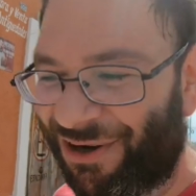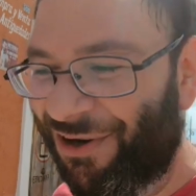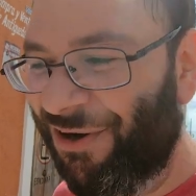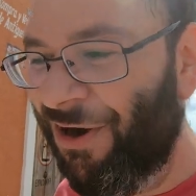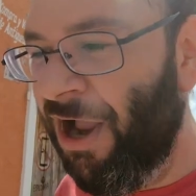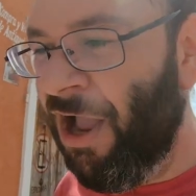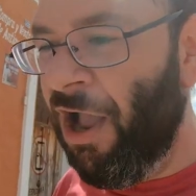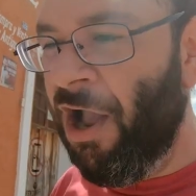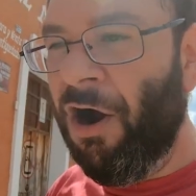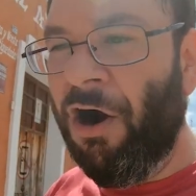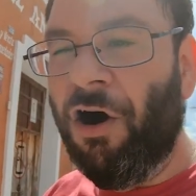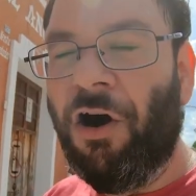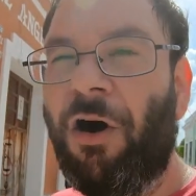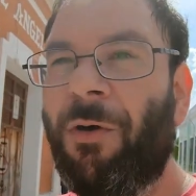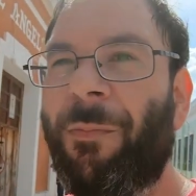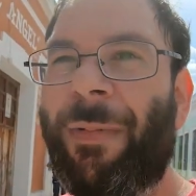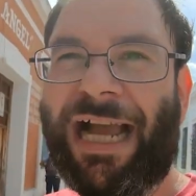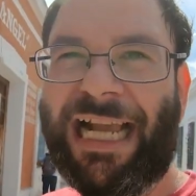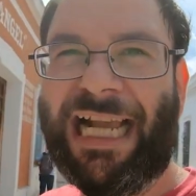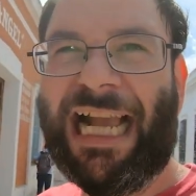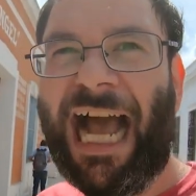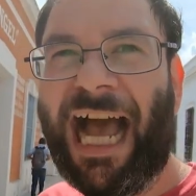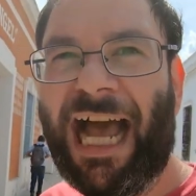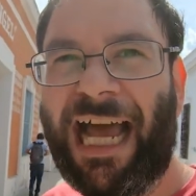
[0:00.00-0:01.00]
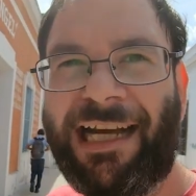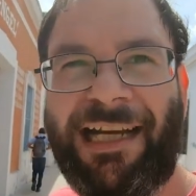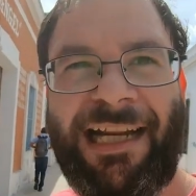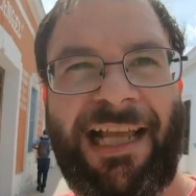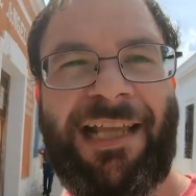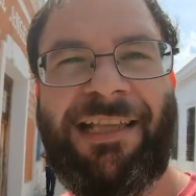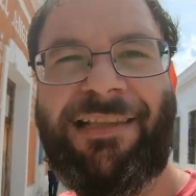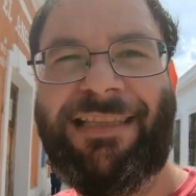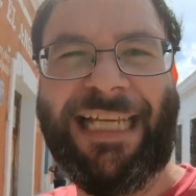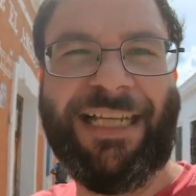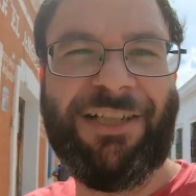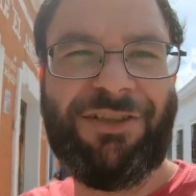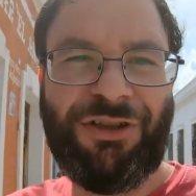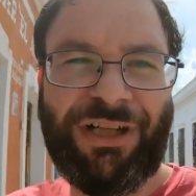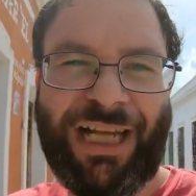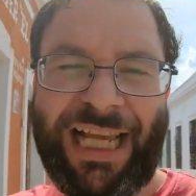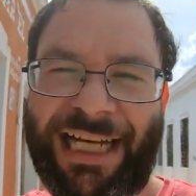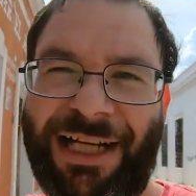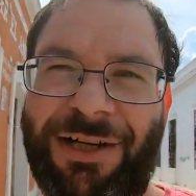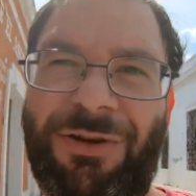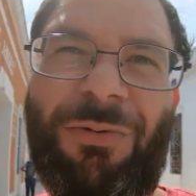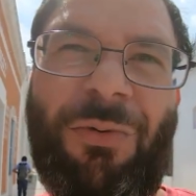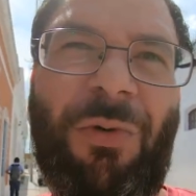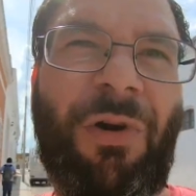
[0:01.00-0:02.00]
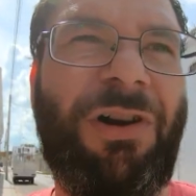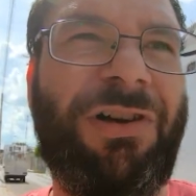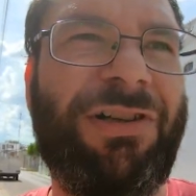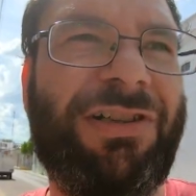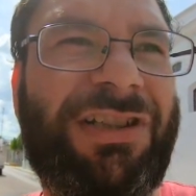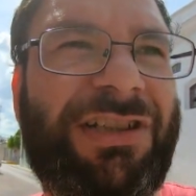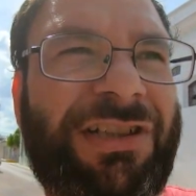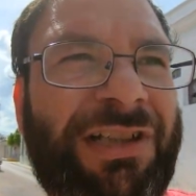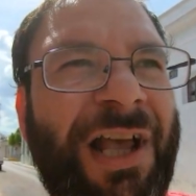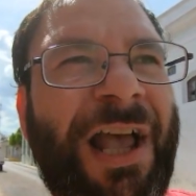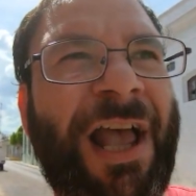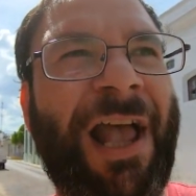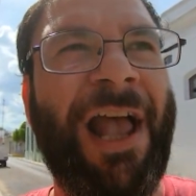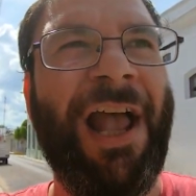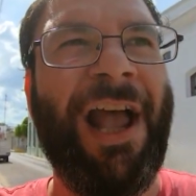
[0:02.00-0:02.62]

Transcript: her, oh my God, things are getting worse.